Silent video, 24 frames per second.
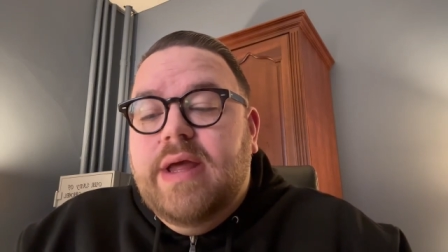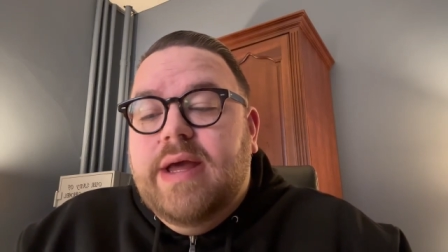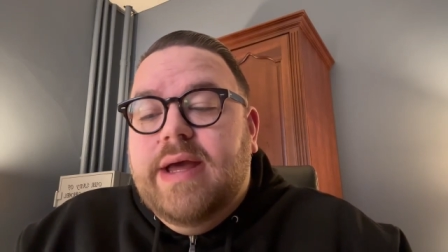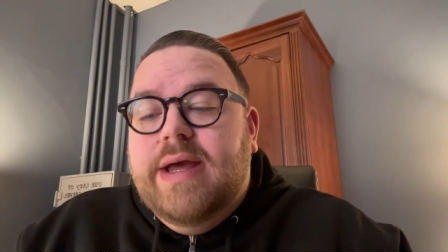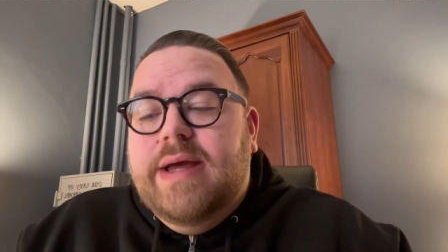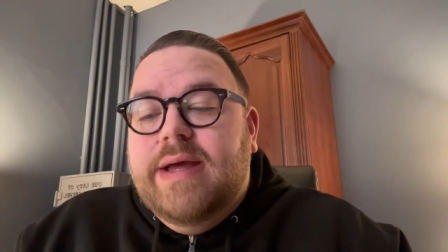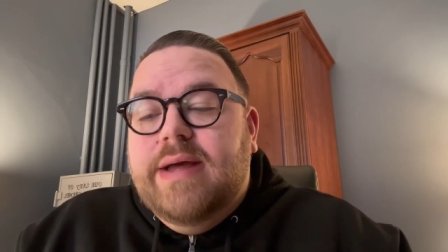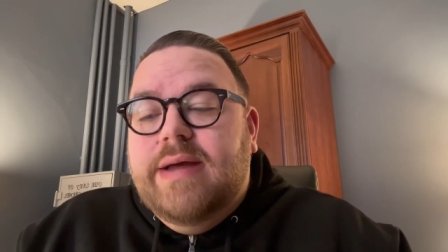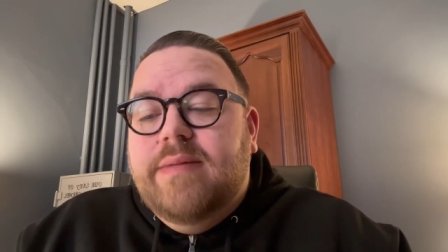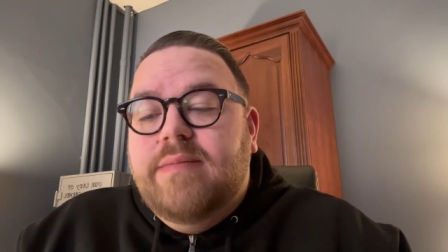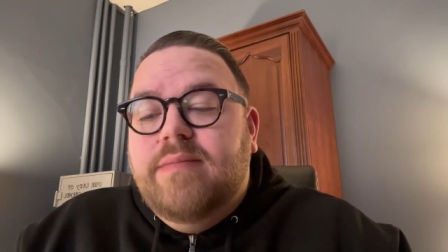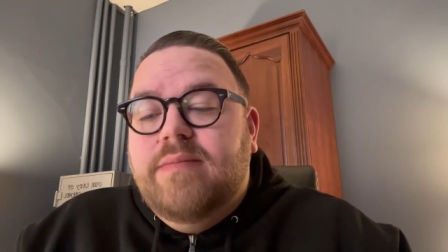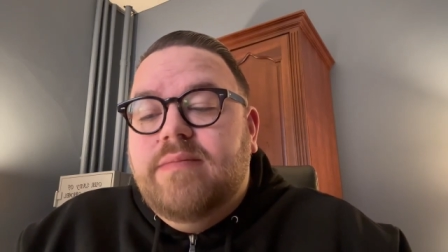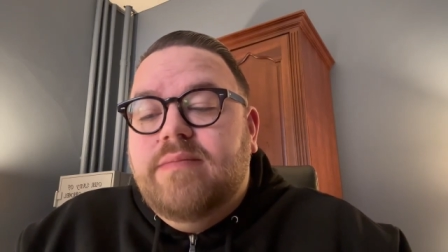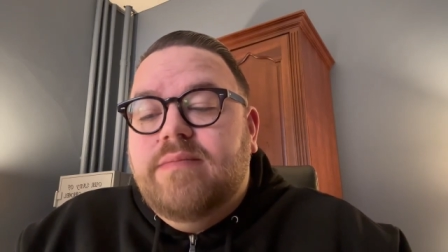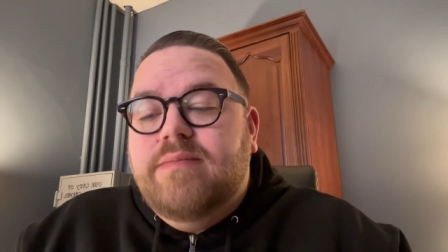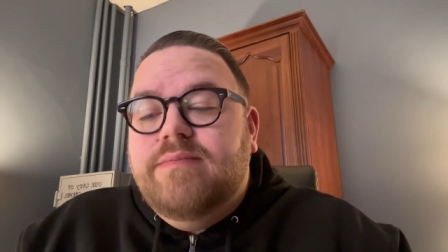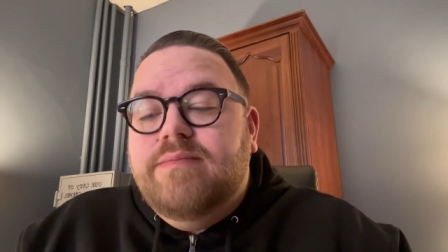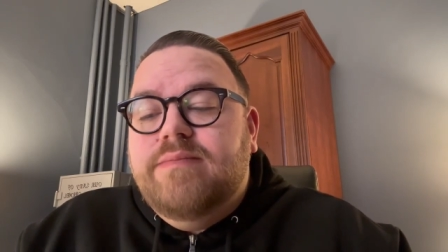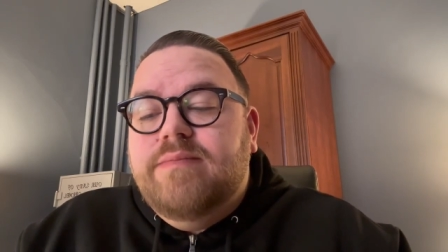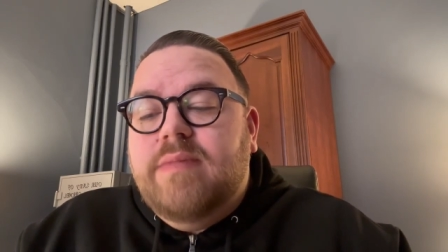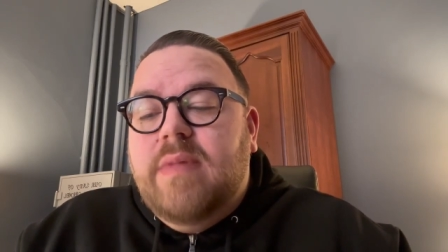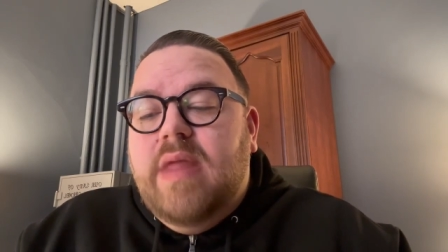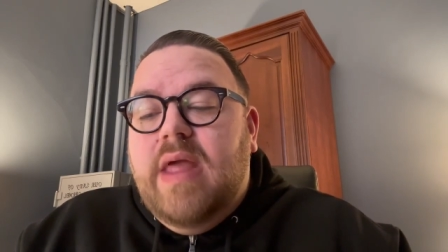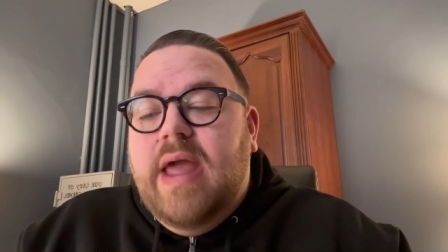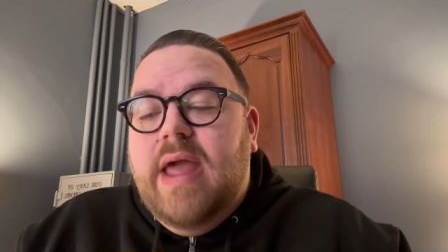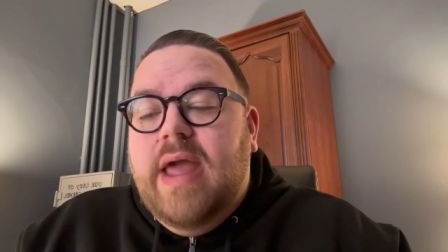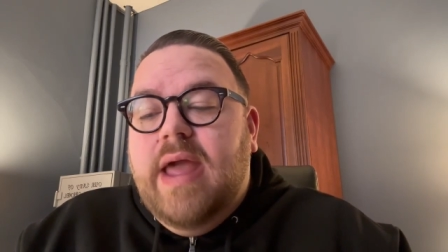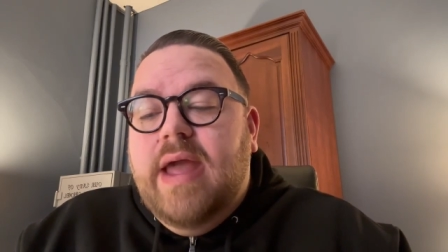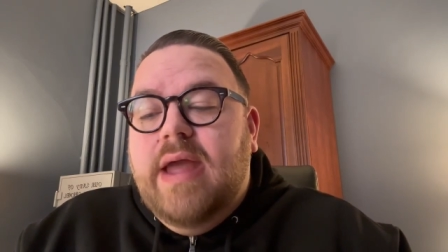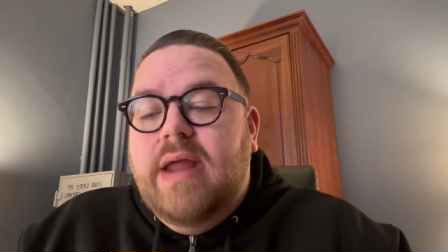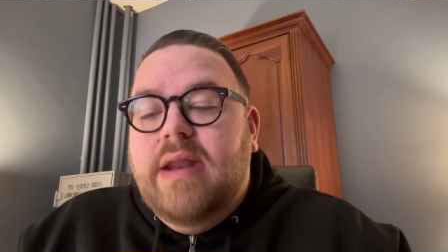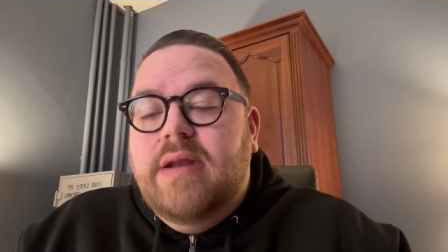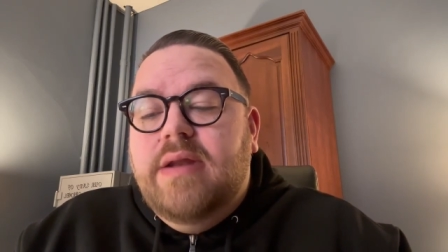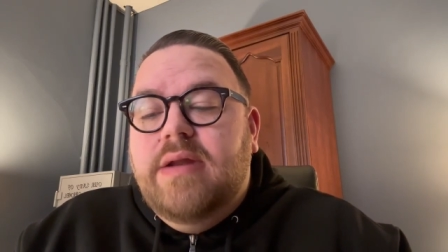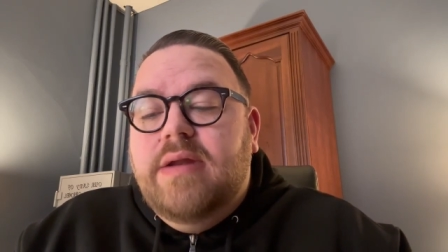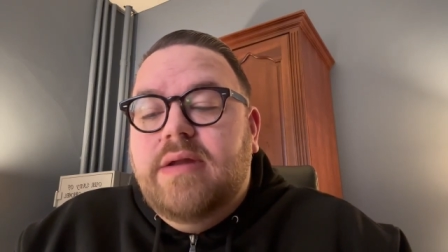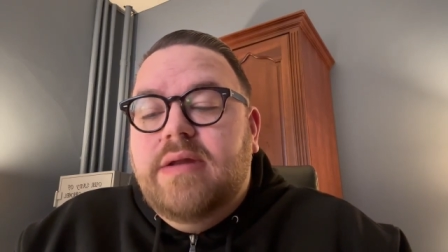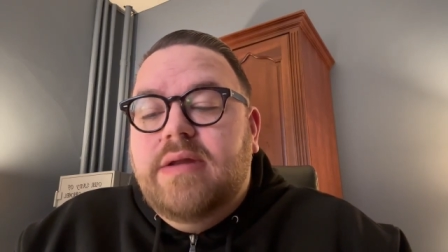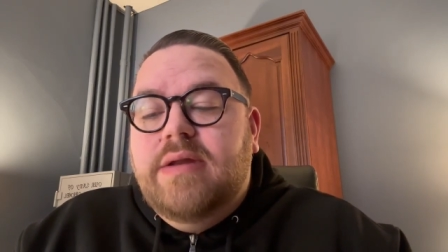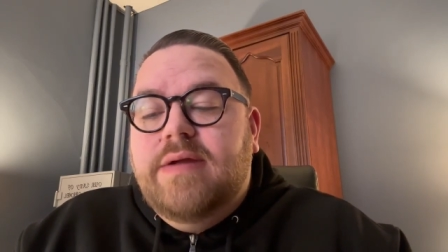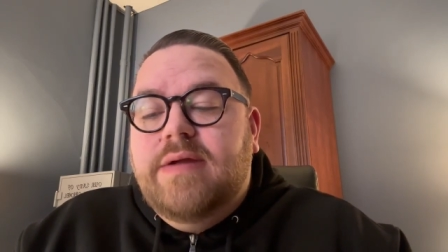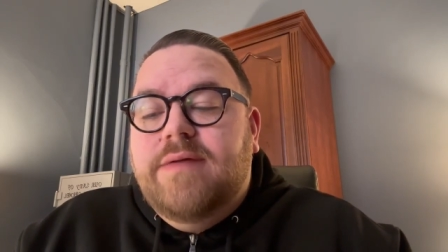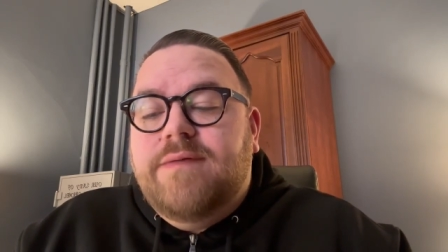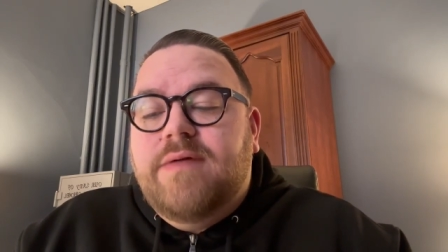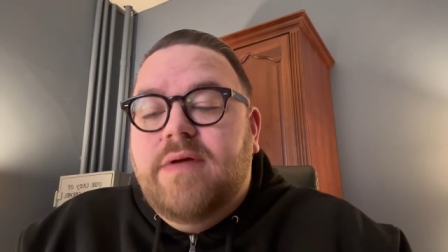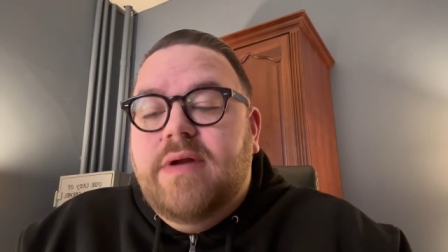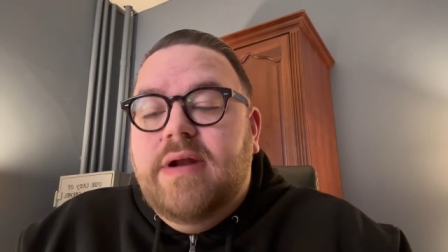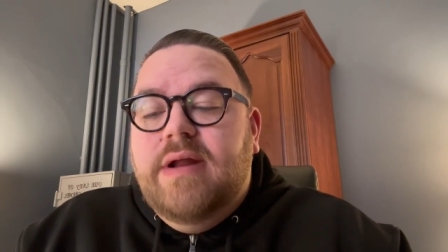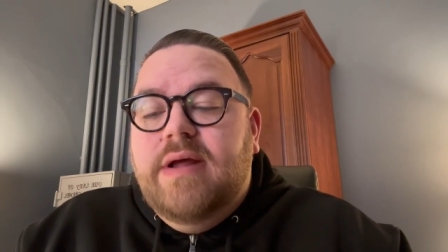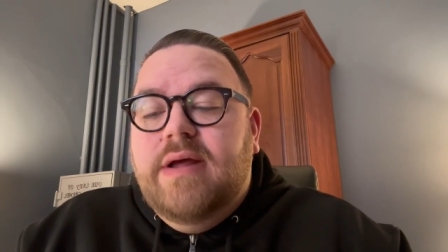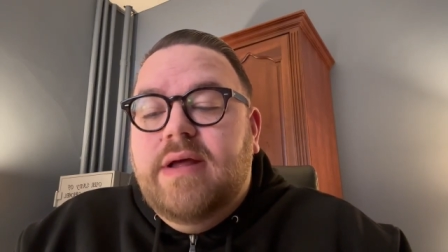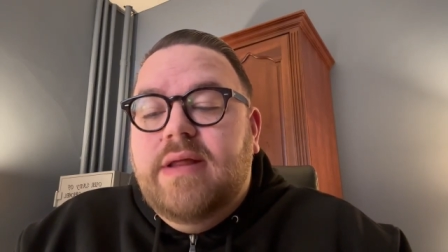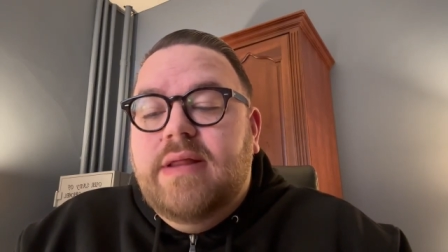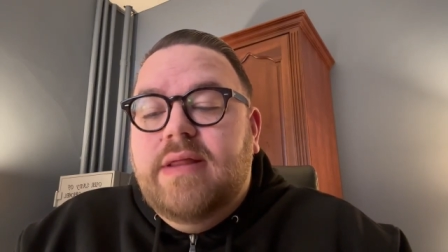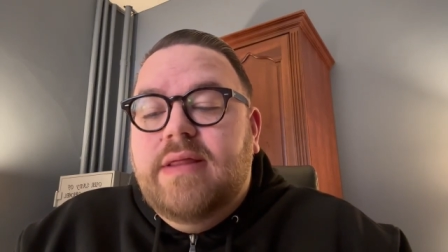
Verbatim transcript: um, and different